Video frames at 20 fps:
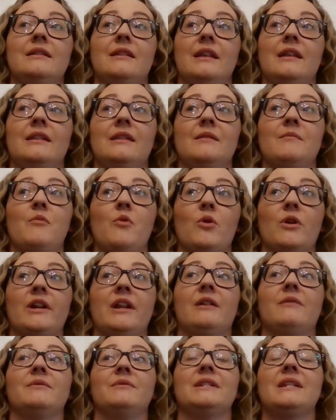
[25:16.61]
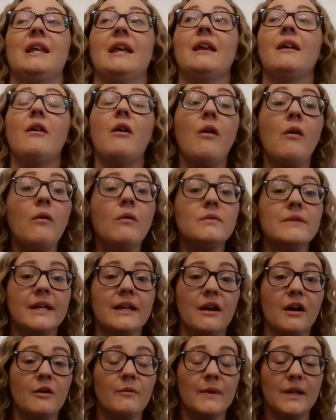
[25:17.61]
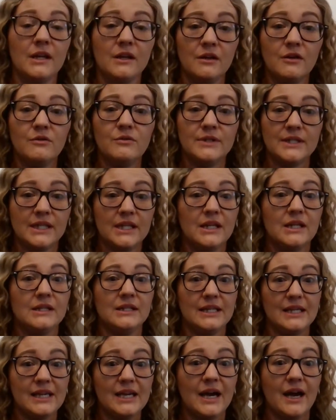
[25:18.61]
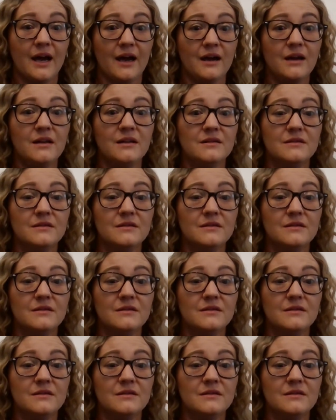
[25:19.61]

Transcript: in the morning was like, oh, like, are we going to go see Aliyah?